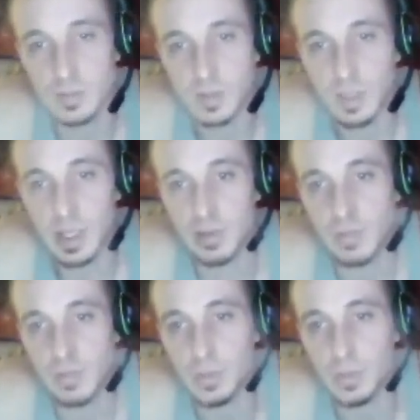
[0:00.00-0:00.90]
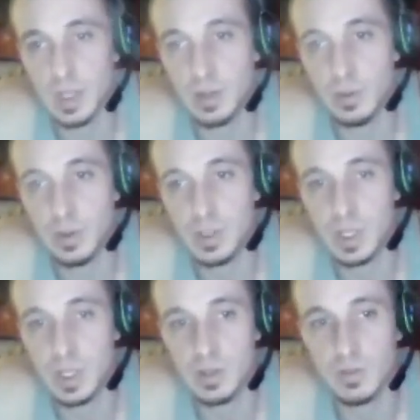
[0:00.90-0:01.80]
They have filled the air with
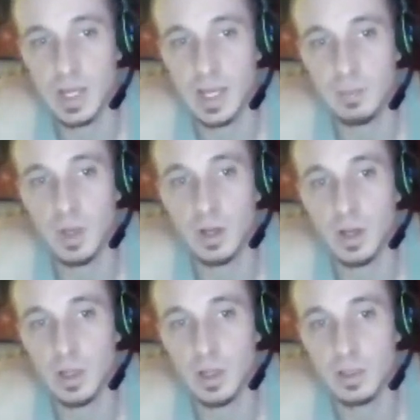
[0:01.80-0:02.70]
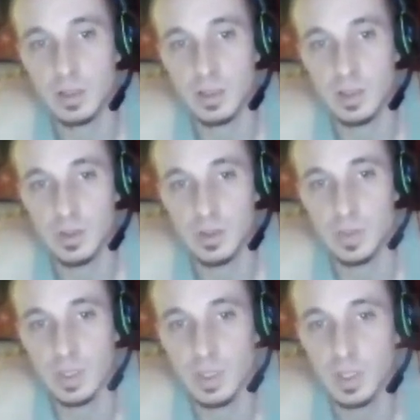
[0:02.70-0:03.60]
shouts of "I am God," to the
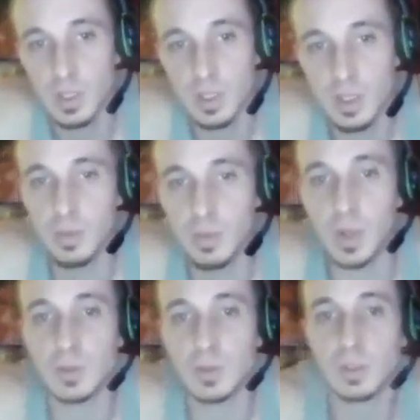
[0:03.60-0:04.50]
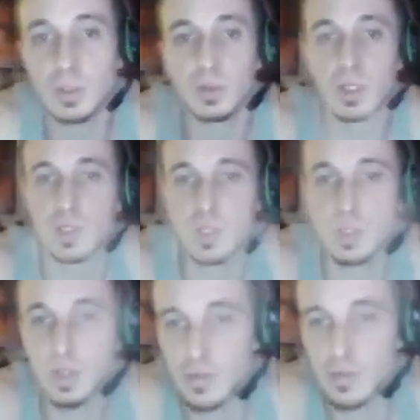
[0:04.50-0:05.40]
amusement of the multitude and the
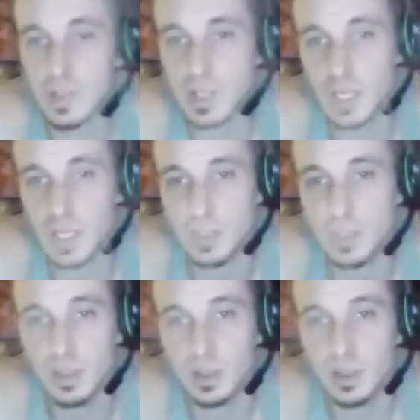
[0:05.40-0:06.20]
sorrow of the sages.